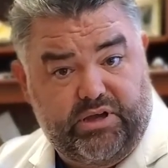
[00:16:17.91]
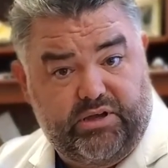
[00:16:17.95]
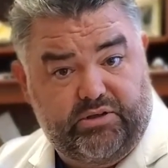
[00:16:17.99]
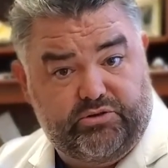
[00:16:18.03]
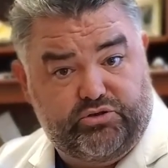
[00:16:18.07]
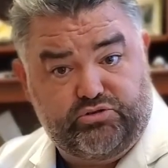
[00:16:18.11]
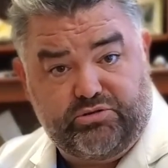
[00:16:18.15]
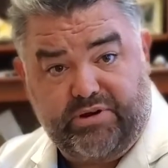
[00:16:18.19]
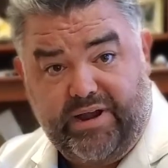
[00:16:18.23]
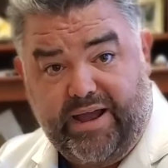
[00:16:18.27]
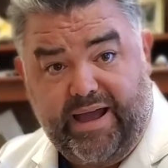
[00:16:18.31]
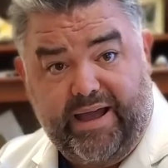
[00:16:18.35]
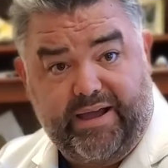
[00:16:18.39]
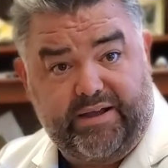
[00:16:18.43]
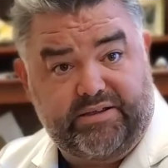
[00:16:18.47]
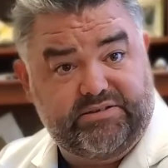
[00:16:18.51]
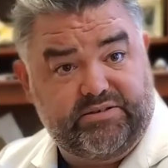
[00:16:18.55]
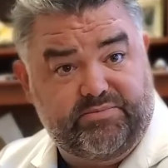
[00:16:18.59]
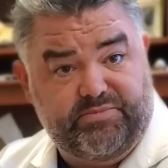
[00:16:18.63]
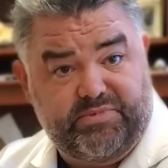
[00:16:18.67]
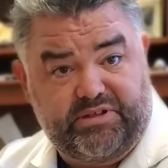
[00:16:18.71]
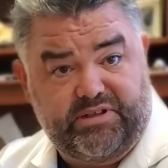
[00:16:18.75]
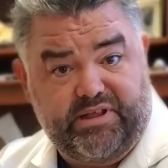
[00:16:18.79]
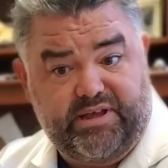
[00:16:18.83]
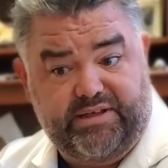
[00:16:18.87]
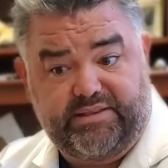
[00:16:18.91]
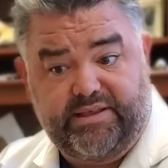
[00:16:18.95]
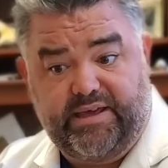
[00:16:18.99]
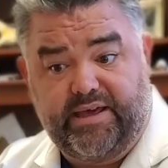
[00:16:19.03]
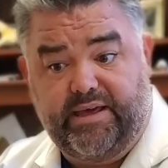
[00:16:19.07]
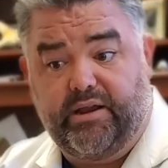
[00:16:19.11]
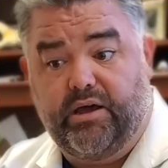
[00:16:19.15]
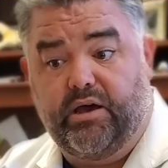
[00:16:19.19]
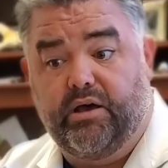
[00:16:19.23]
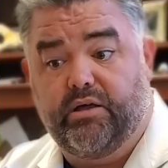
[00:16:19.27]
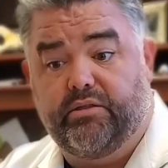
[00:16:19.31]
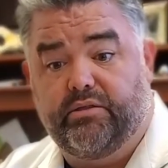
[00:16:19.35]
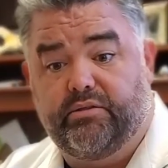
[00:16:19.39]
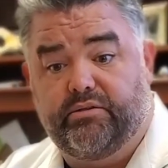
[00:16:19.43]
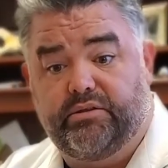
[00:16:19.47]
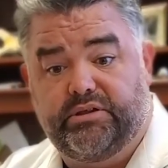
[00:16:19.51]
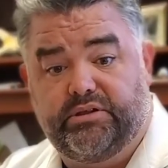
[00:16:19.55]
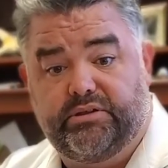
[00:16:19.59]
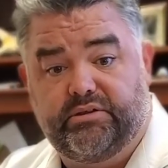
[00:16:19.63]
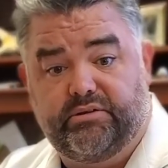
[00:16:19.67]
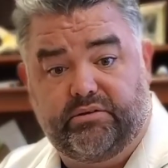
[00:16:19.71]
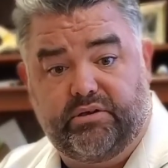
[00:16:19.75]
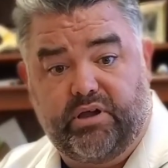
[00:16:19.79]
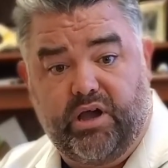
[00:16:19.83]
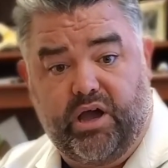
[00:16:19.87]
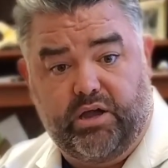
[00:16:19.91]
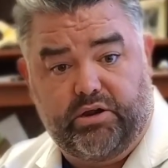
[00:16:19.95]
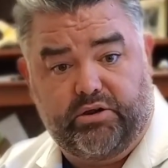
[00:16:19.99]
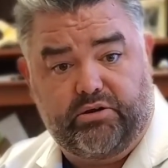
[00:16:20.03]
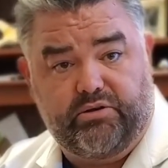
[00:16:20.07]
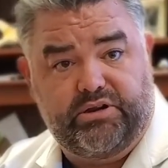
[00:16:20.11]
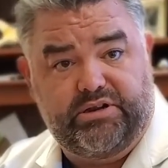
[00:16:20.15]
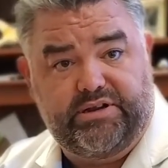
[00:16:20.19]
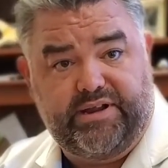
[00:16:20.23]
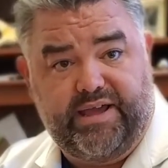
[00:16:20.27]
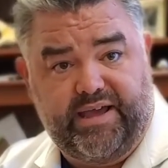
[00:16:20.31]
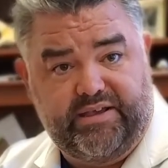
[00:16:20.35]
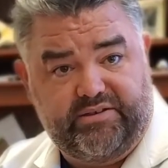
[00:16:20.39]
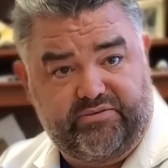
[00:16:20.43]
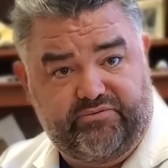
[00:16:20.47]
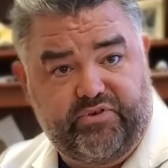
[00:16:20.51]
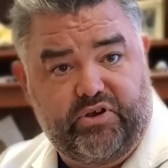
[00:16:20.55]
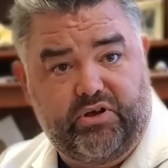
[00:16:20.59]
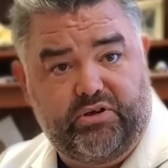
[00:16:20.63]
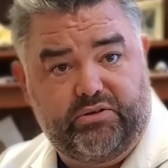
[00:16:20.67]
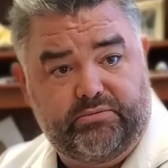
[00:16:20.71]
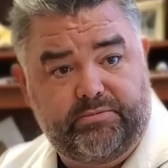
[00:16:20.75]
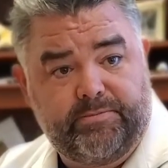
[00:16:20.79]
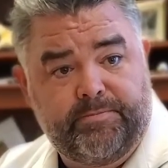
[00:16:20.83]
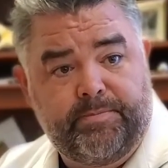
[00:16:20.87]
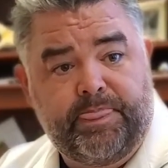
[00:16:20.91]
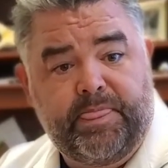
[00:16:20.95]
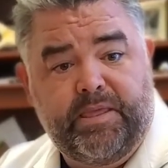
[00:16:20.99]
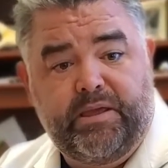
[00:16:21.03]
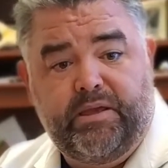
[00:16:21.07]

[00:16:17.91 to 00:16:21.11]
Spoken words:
track, something like that, other than concrete and asphalt.